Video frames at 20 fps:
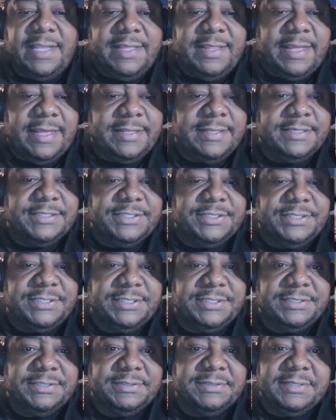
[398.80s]
Now, this
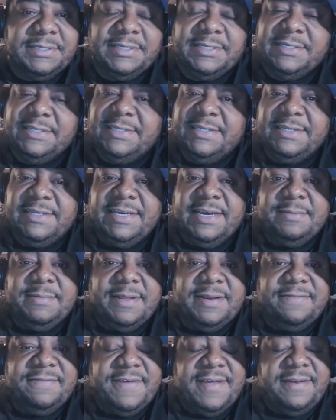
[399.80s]
I'm
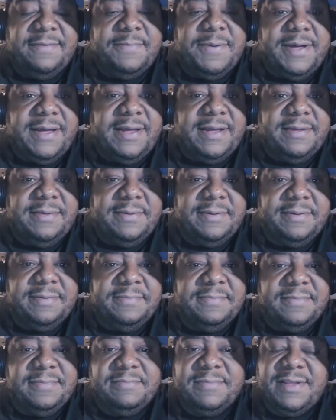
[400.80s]
not a fan of pie.
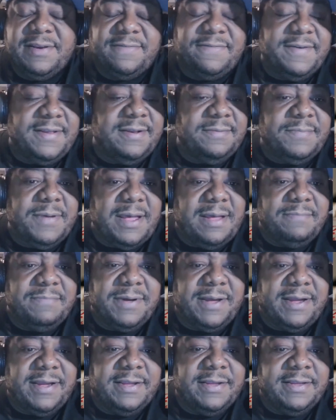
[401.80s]
I'm not a fan of pot
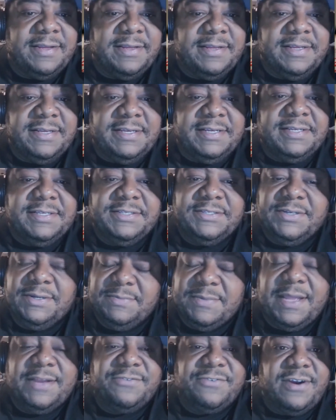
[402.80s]
pie, so
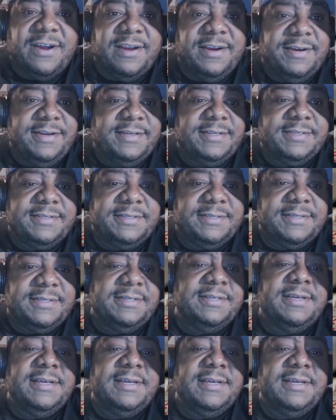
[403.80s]
I'm not trying this.